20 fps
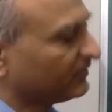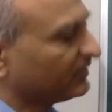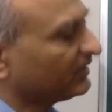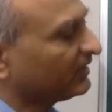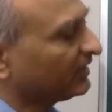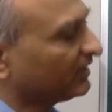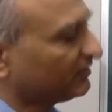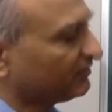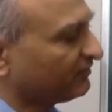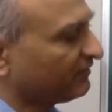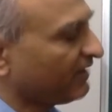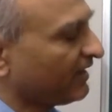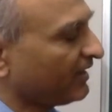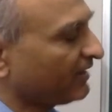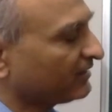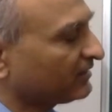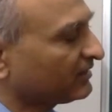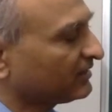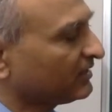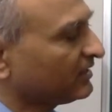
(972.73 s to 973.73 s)
In
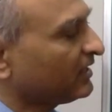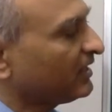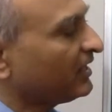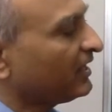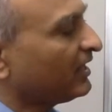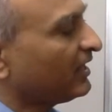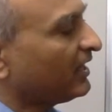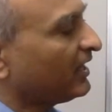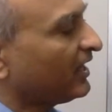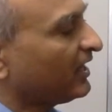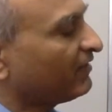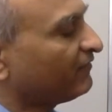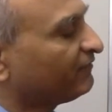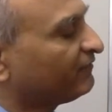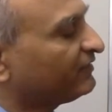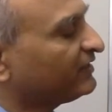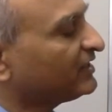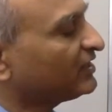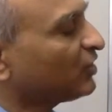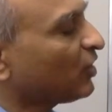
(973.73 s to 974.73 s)
fact,
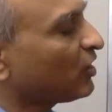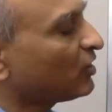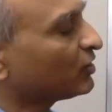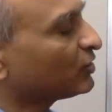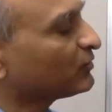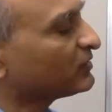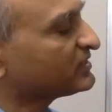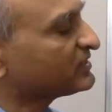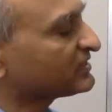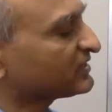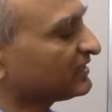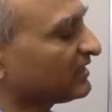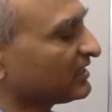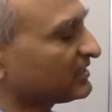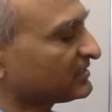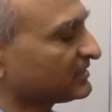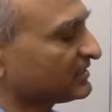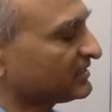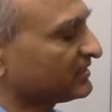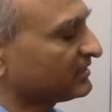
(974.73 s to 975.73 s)
every congruence class
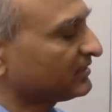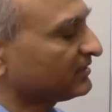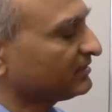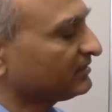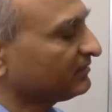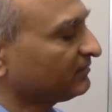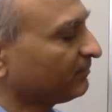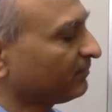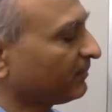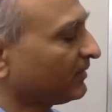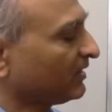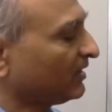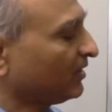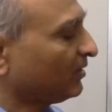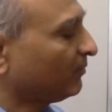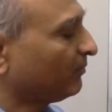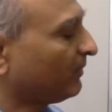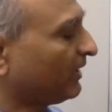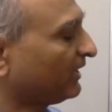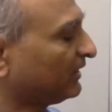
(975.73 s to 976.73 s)
here
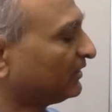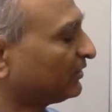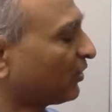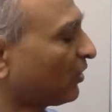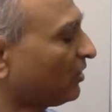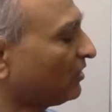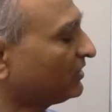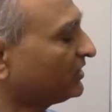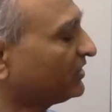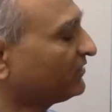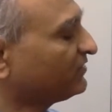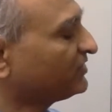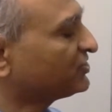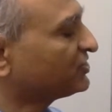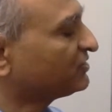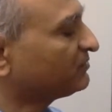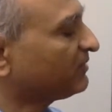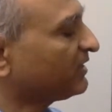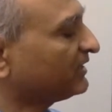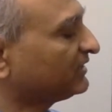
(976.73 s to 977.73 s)
by long
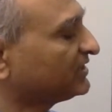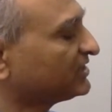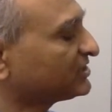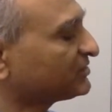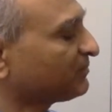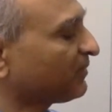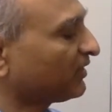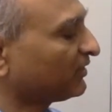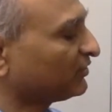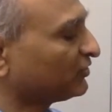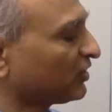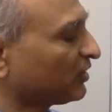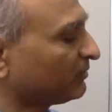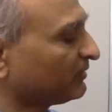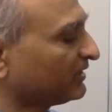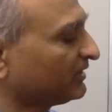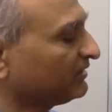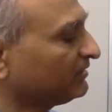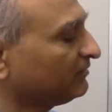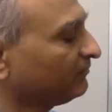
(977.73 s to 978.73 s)
division by this
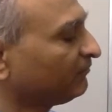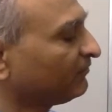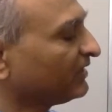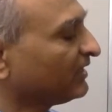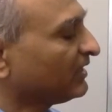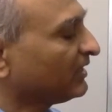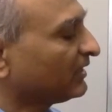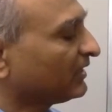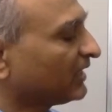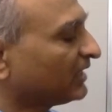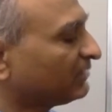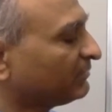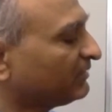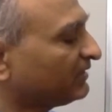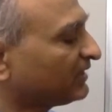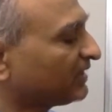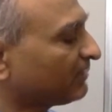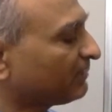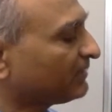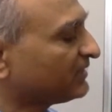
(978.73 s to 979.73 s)
polynomial can be
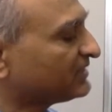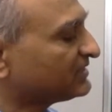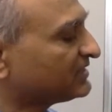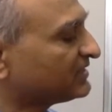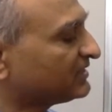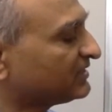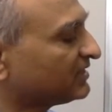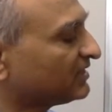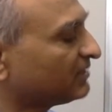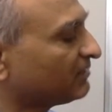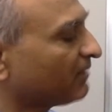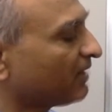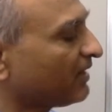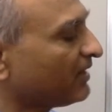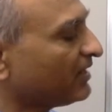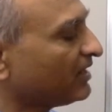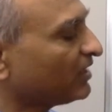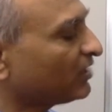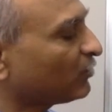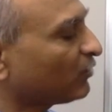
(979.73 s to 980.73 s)
represented by
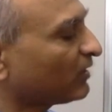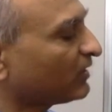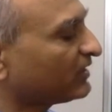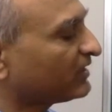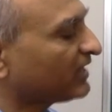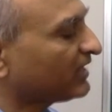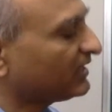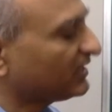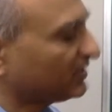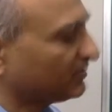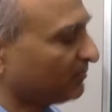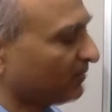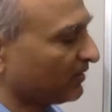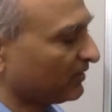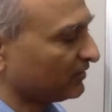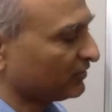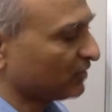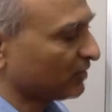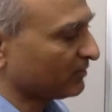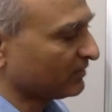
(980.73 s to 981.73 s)
a quadratic
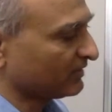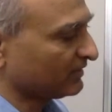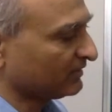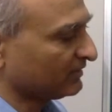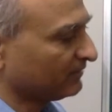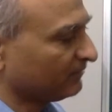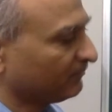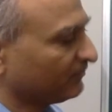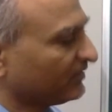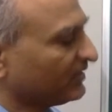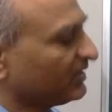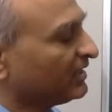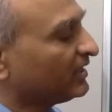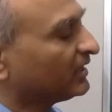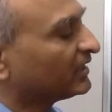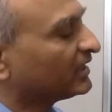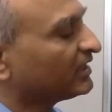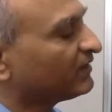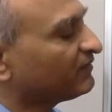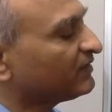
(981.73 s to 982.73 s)
polynomial,
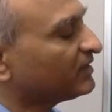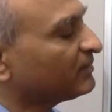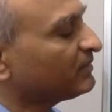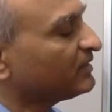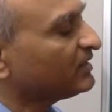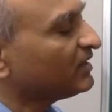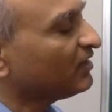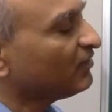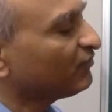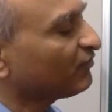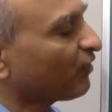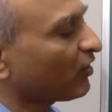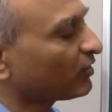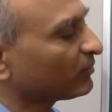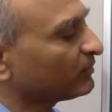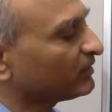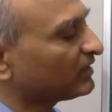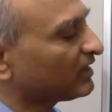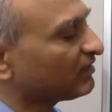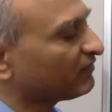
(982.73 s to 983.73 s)
giving me a
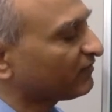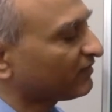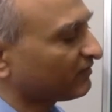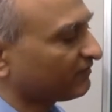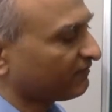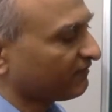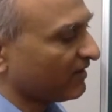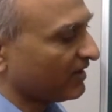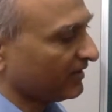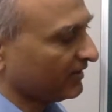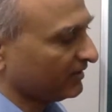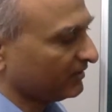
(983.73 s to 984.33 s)
formula for phi.